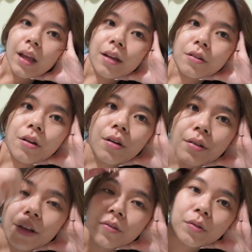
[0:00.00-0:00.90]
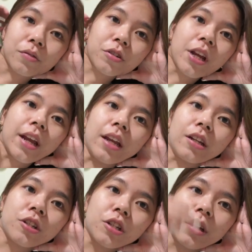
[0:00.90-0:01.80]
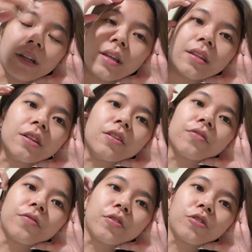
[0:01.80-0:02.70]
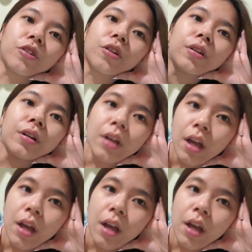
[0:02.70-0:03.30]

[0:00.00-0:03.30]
I don't know if it will change in the near future,